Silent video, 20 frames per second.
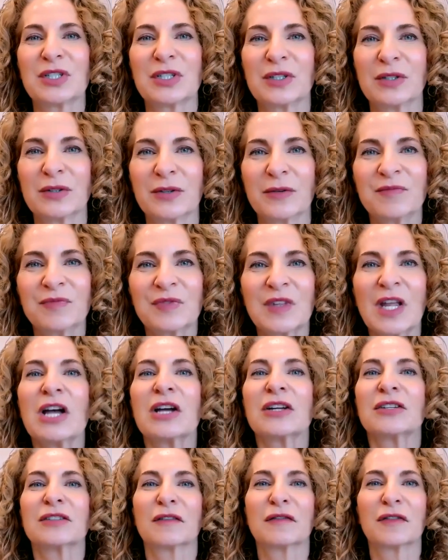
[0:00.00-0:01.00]
to
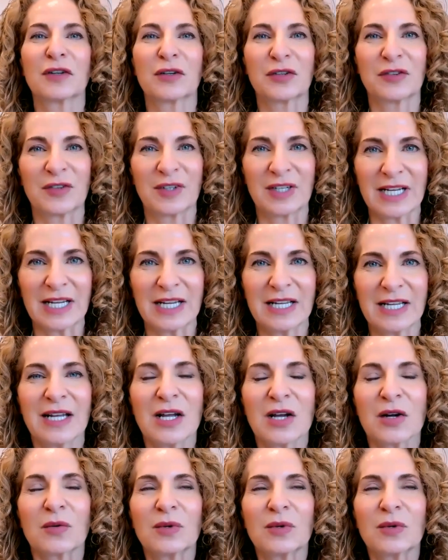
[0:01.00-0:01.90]
diversity,